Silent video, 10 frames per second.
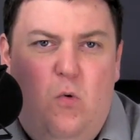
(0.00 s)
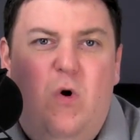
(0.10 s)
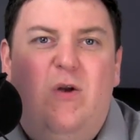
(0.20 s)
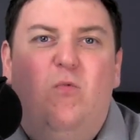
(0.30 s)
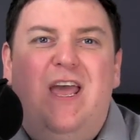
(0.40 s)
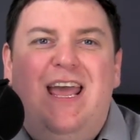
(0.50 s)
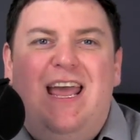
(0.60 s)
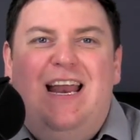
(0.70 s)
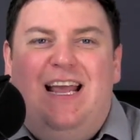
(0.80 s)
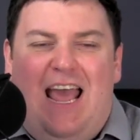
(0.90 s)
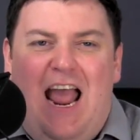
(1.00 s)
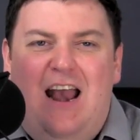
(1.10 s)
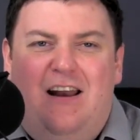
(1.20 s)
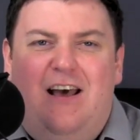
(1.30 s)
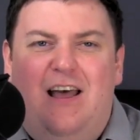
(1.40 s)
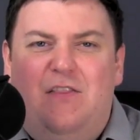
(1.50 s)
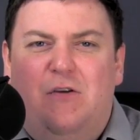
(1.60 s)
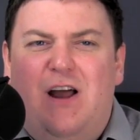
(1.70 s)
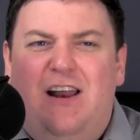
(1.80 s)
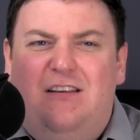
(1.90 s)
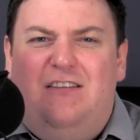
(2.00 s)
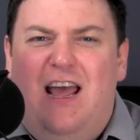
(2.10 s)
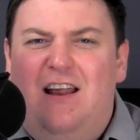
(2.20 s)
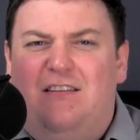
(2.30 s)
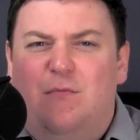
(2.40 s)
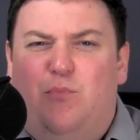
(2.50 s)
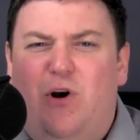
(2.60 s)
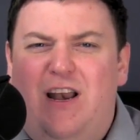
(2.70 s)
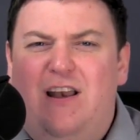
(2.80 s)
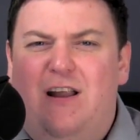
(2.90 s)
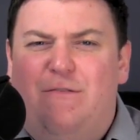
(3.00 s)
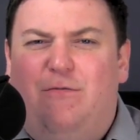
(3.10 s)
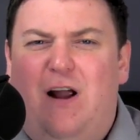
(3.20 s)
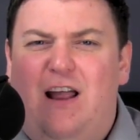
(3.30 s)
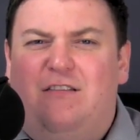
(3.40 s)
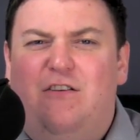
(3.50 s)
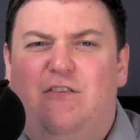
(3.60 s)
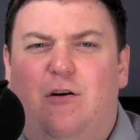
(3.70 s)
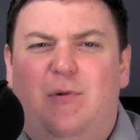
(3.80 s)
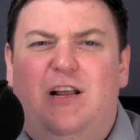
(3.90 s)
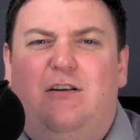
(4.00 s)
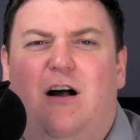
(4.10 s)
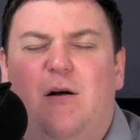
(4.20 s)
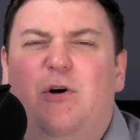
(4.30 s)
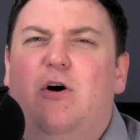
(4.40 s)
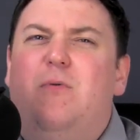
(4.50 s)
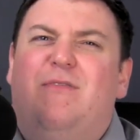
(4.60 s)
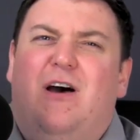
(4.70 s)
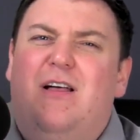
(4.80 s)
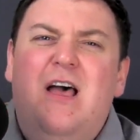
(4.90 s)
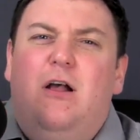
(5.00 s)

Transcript: When we in Canada and the United States and Britain and France and Germany talk about, oh, we've got to